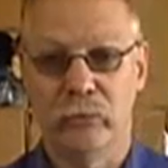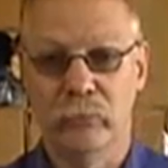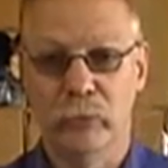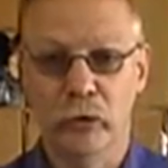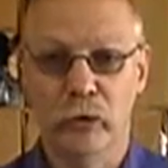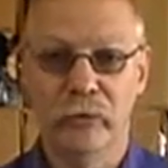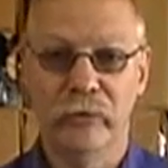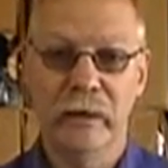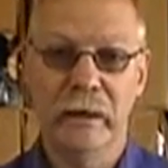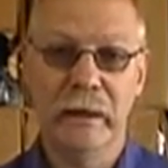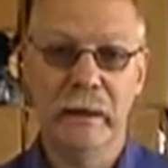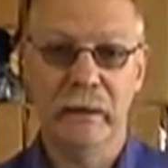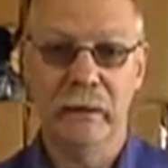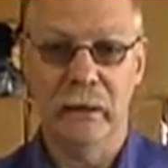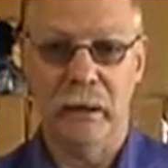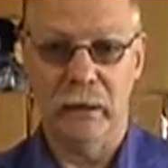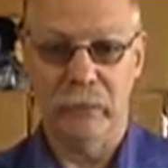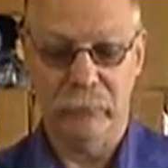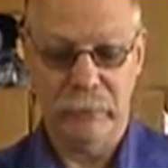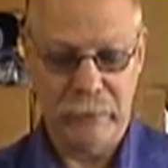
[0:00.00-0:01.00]
move the heat
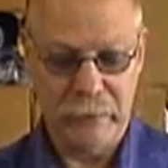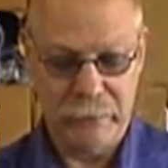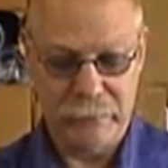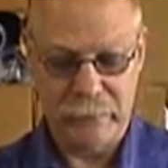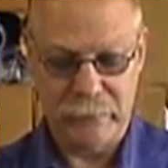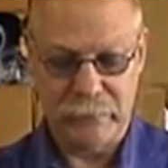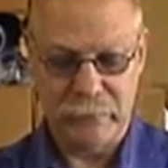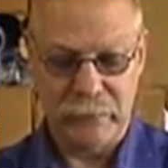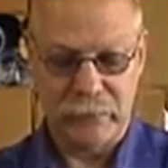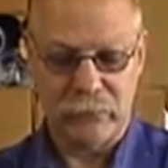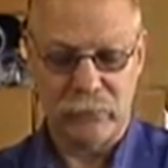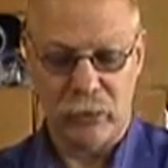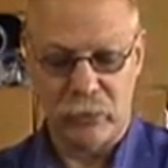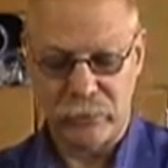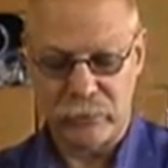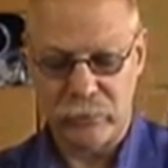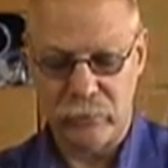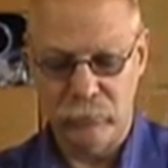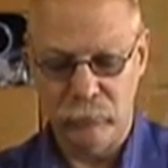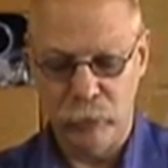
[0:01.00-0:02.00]
gun, because as this
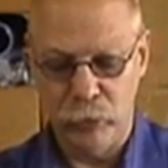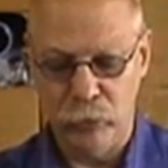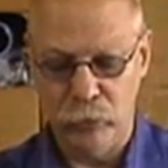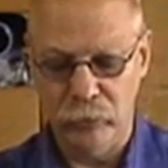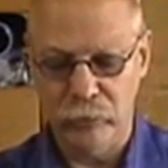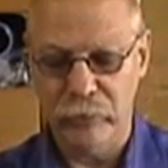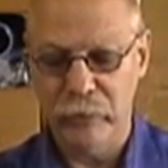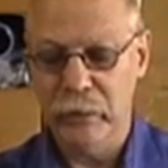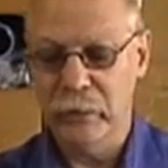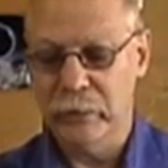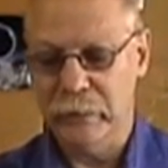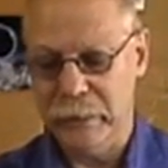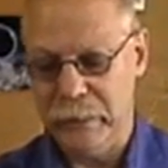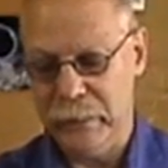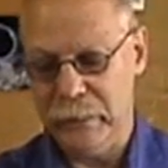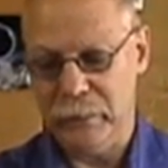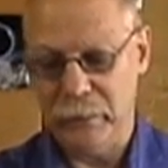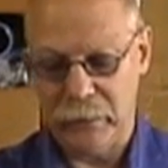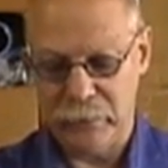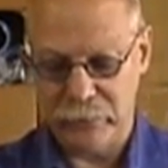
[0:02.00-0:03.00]
starts to move, the
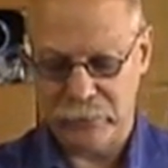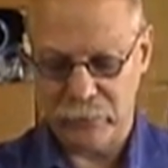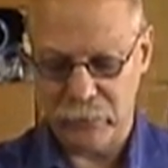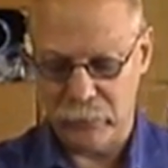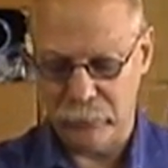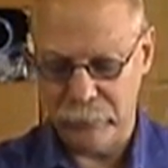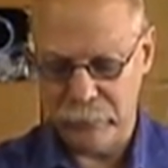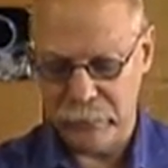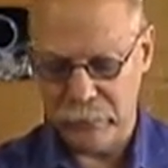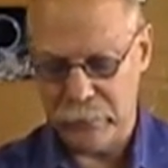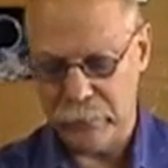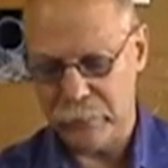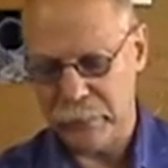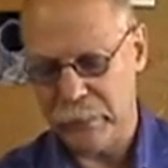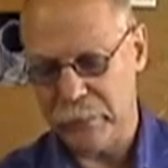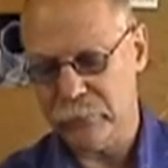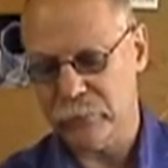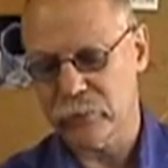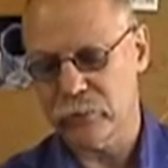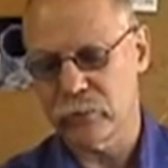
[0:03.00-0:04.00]
heat gun is going to be
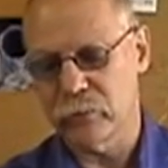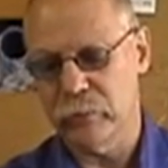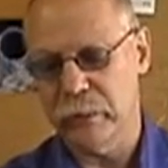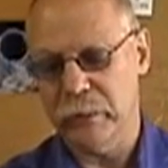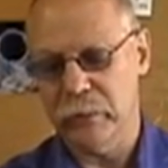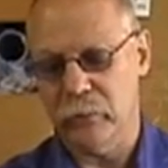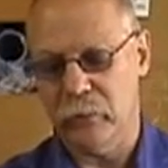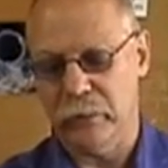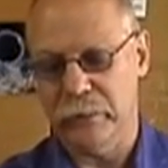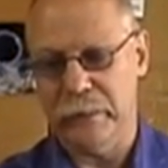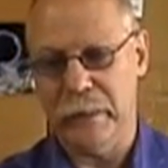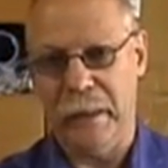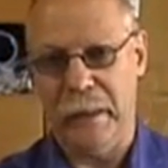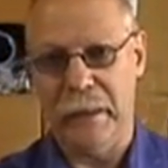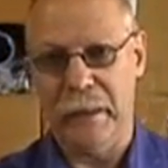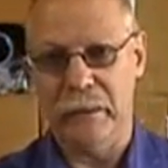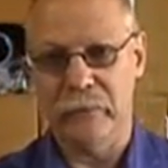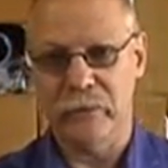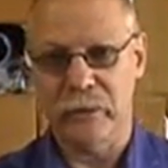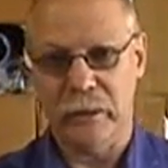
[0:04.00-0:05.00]
then shooting on the
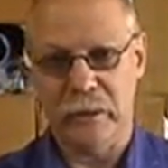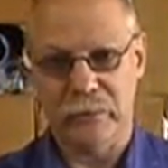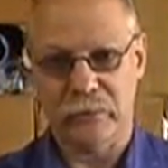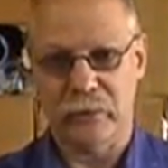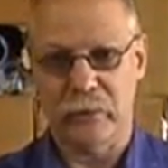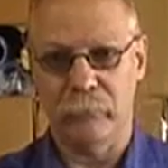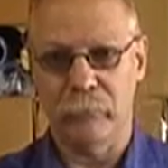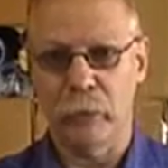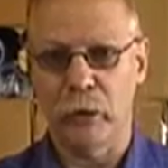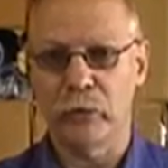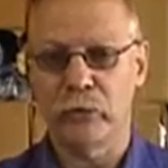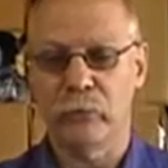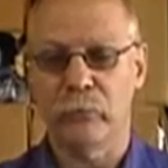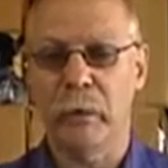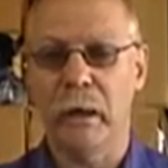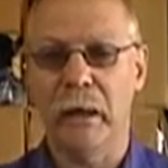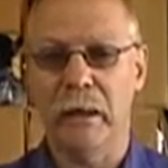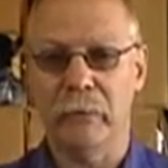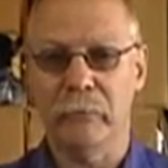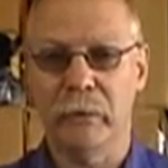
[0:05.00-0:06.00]
edge and it's going to burn your
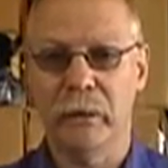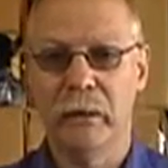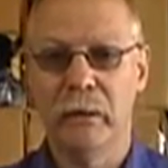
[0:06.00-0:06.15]
pipe.